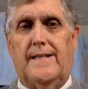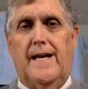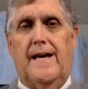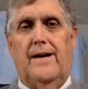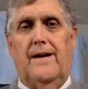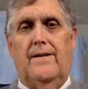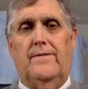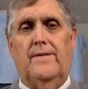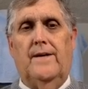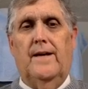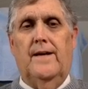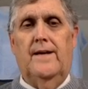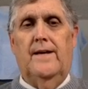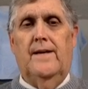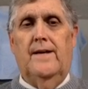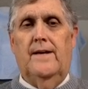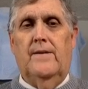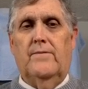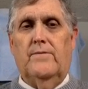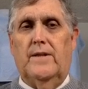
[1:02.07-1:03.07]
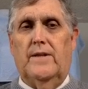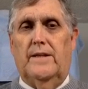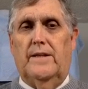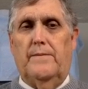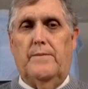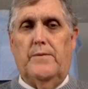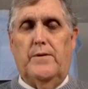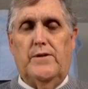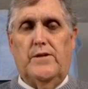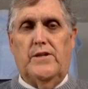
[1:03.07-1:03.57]
down really
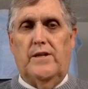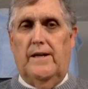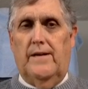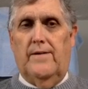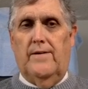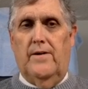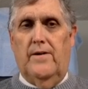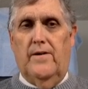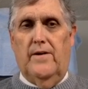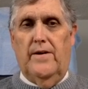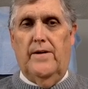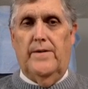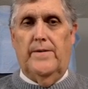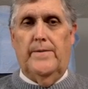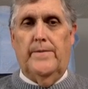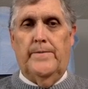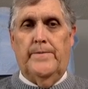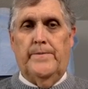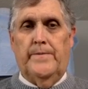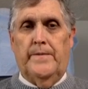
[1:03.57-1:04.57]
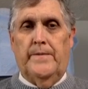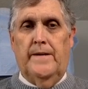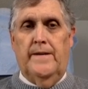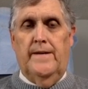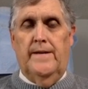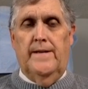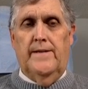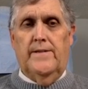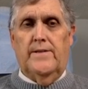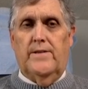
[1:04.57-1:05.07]
pushing hard
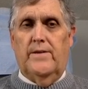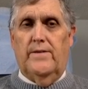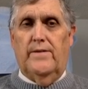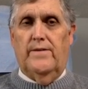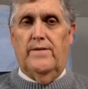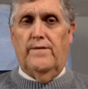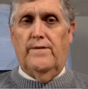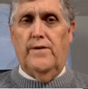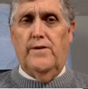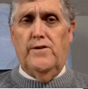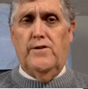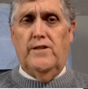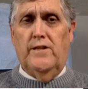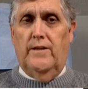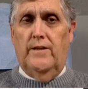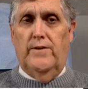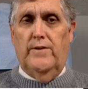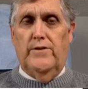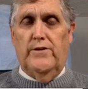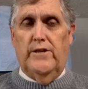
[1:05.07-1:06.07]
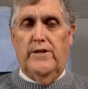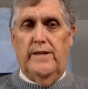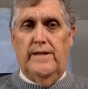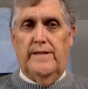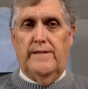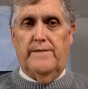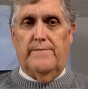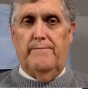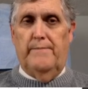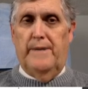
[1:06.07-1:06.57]
so the first solution
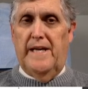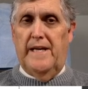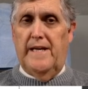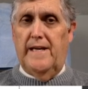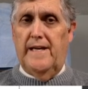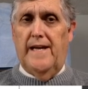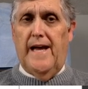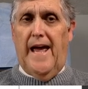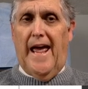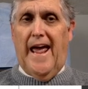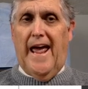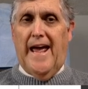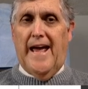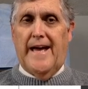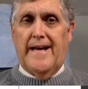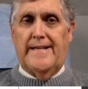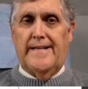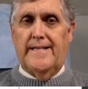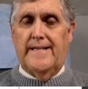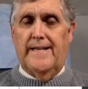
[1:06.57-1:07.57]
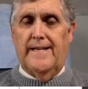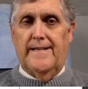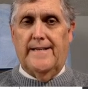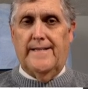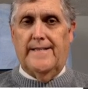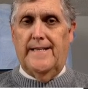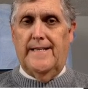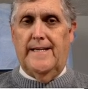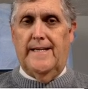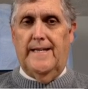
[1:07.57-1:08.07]
is B and
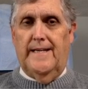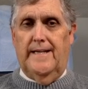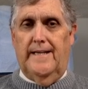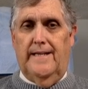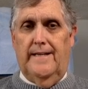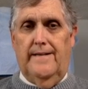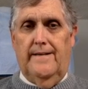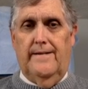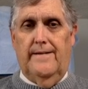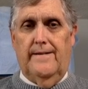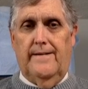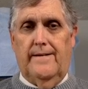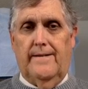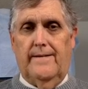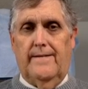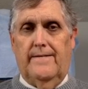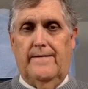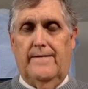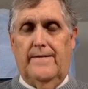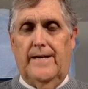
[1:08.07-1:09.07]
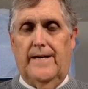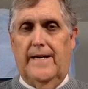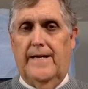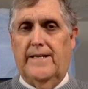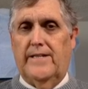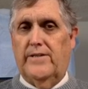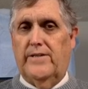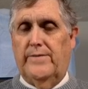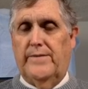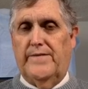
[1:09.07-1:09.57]
D
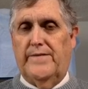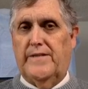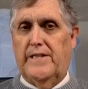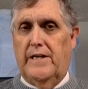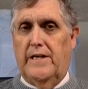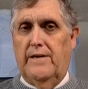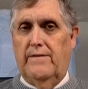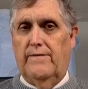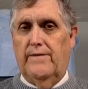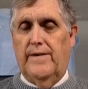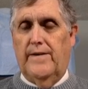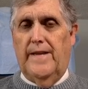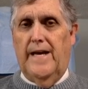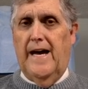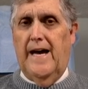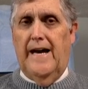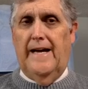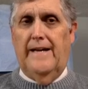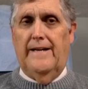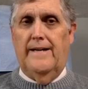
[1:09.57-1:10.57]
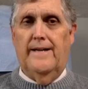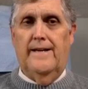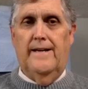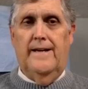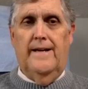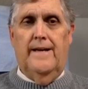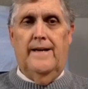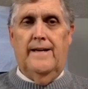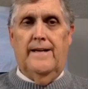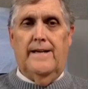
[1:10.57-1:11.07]
okay so we've solved for that
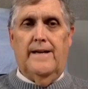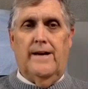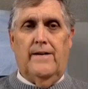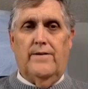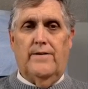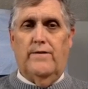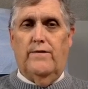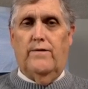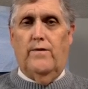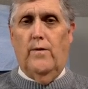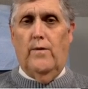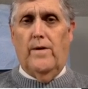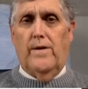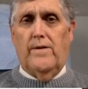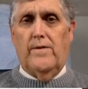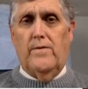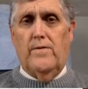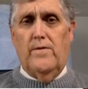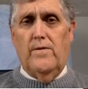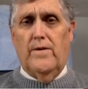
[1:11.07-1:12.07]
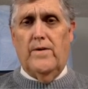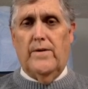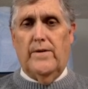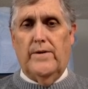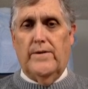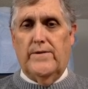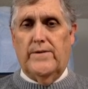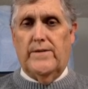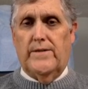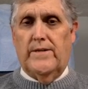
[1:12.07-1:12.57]
now the four
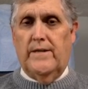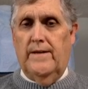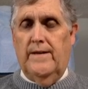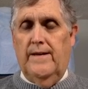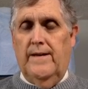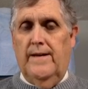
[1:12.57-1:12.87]
corners